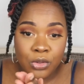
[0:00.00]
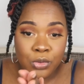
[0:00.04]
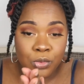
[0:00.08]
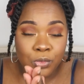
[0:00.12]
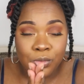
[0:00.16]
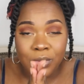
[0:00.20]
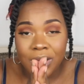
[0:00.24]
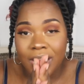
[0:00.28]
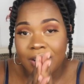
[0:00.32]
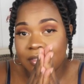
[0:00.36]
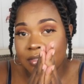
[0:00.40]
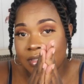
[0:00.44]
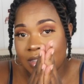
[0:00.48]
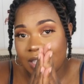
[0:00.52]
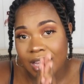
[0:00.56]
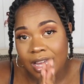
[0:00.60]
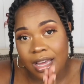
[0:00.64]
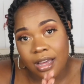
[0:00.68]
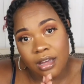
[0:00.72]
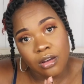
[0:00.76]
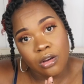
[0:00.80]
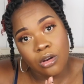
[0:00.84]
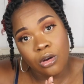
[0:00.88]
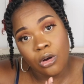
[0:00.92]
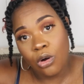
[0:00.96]
throughout
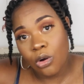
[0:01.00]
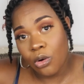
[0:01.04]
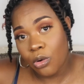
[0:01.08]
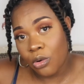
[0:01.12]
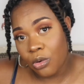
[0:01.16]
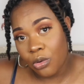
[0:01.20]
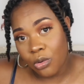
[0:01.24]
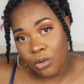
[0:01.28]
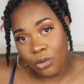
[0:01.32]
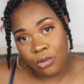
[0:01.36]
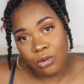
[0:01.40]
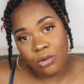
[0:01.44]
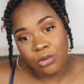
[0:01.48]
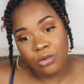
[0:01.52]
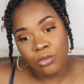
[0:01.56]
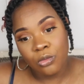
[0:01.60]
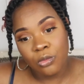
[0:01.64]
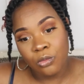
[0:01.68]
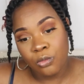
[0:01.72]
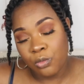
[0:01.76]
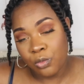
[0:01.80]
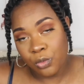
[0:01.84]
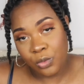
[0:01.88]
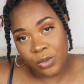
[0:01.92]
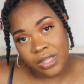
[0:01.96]
that
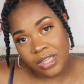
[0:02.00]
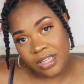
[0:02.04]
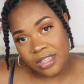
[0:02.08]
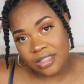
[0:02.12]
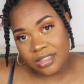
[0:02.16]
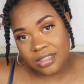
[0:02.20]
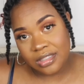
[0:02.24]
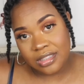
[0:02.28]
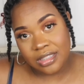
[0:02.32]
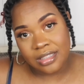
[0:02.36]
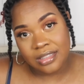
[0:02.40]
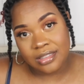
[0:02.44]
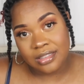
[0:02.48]
whole weeks,